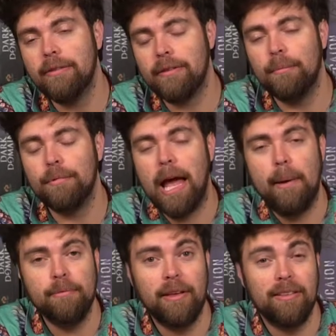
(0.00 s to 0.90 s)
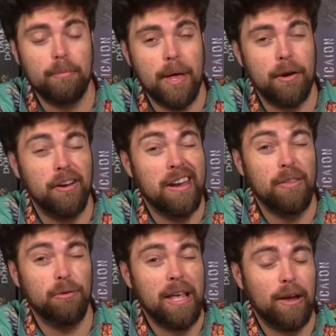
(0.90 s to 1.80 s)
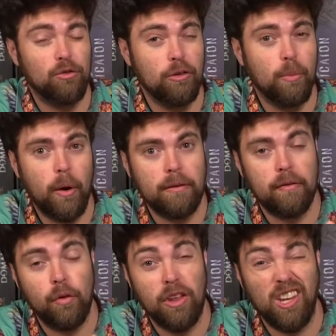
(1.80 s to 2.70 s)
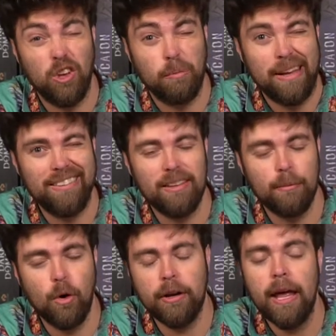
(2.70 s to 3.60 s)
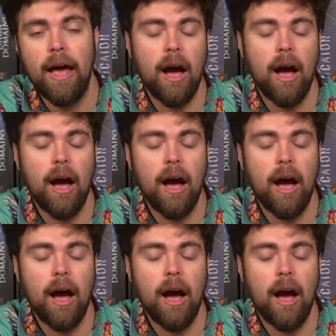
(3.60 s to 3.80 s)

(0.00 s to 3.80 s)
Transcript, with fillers: Sometimes it's better to net those extra points if you think you can beat someone.